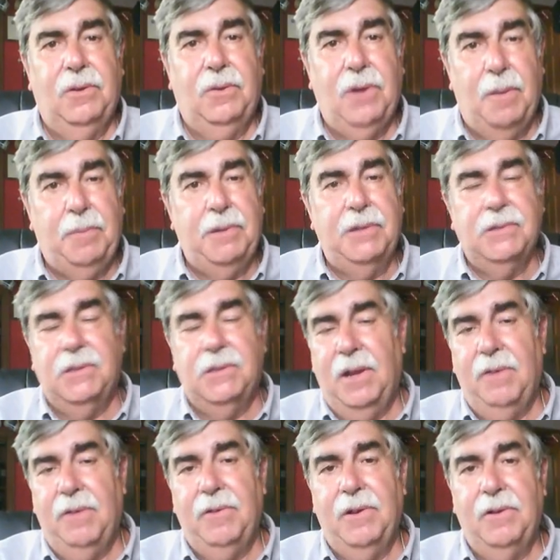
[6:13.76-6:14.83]
companies in the
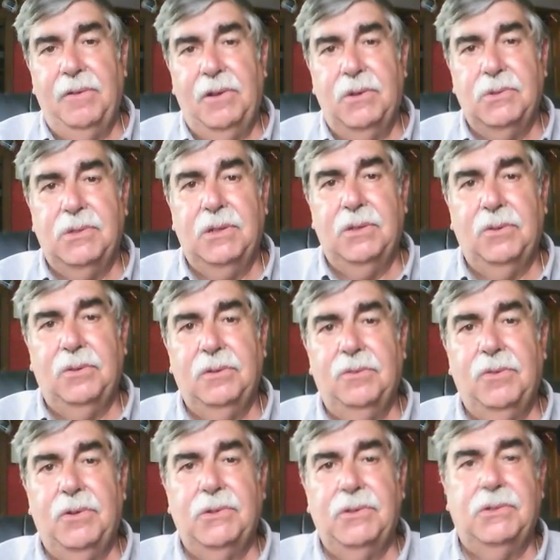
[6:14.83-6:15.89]
area are using an older
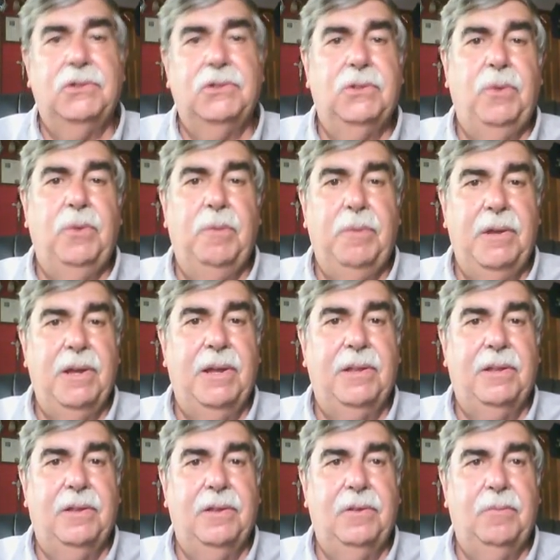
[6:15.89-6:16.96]
version? Should we be
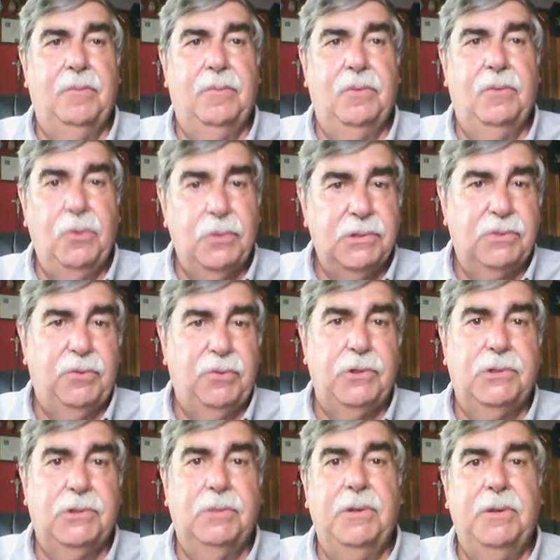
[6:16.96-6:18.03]
at the newest
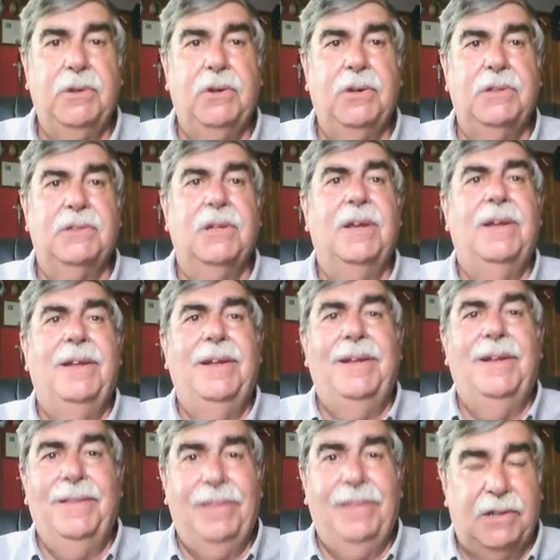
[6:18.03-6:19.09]
version because
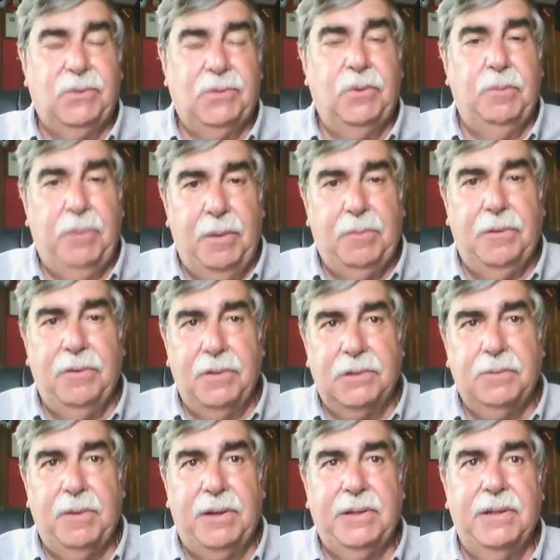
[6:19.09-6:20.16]
that's what people are
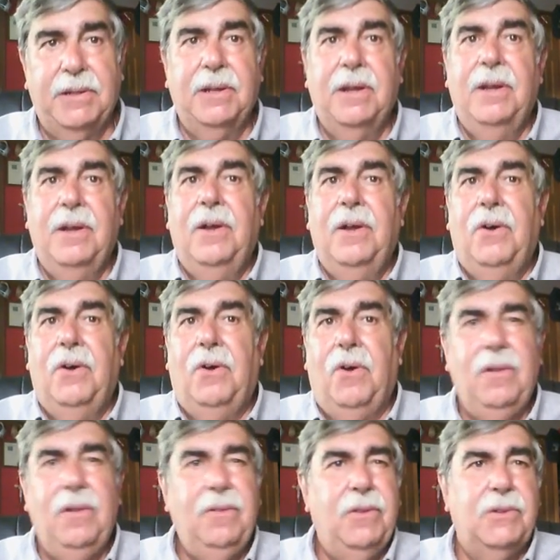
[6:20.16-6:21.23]
expecting?
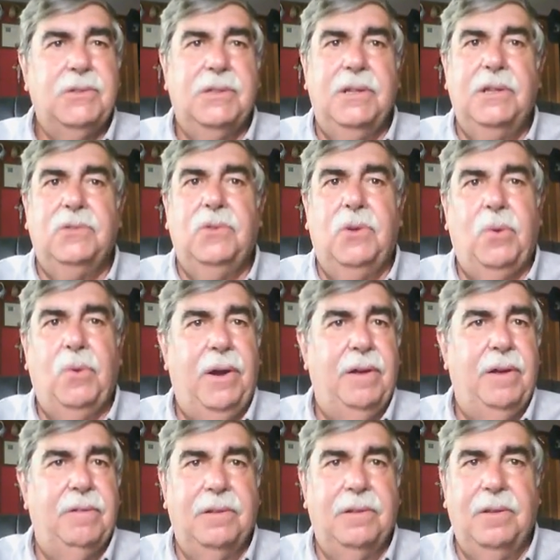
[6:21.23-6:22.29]
All of those things
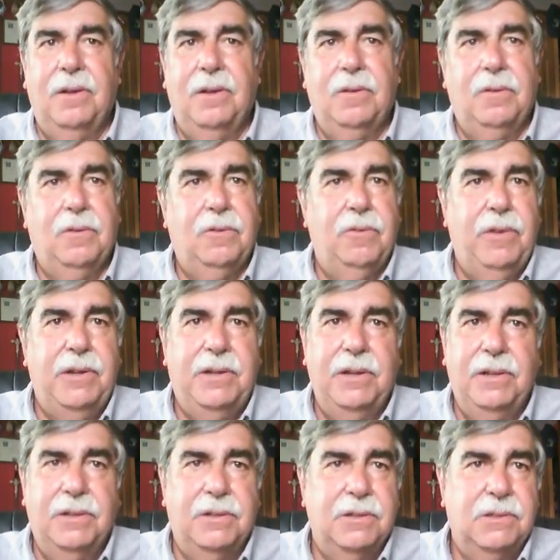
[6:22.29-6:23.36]
require a great
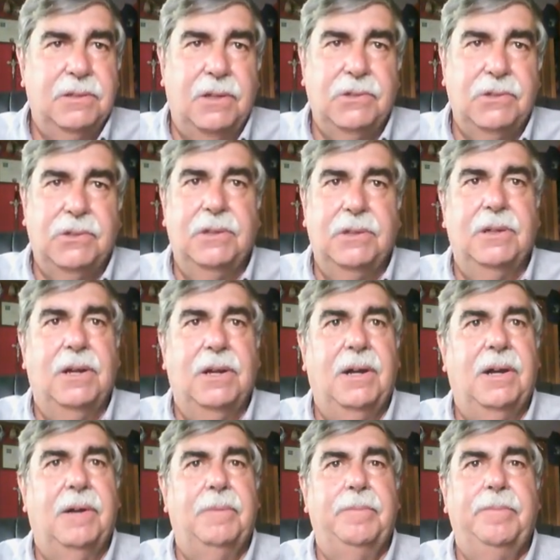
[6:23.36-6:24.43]
deal of discussion,
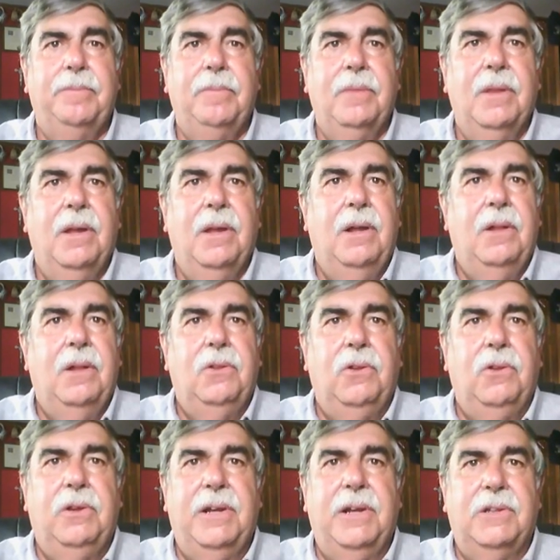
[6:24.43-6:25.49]

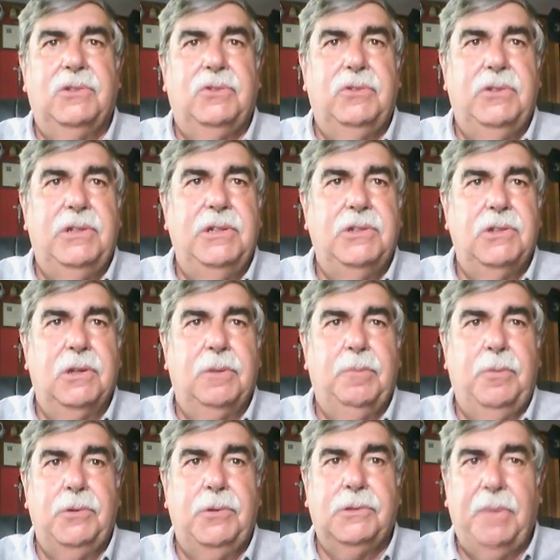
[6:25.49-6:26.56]
looking at
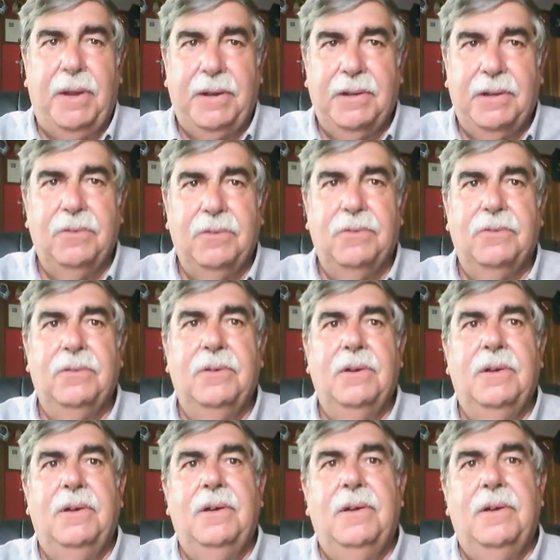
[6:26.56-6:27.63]
strategic perspective.
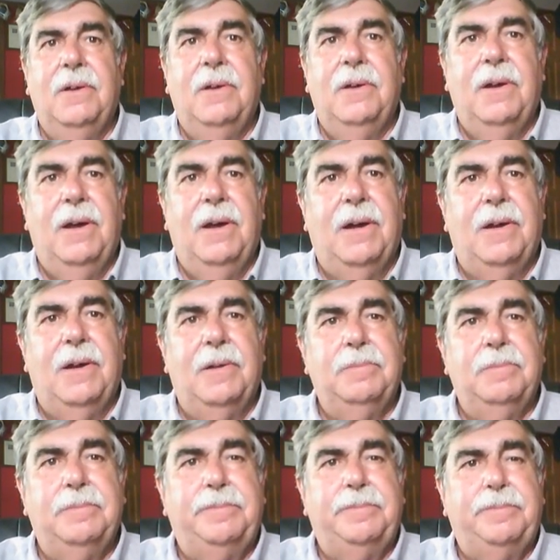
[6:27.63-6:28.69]
Um,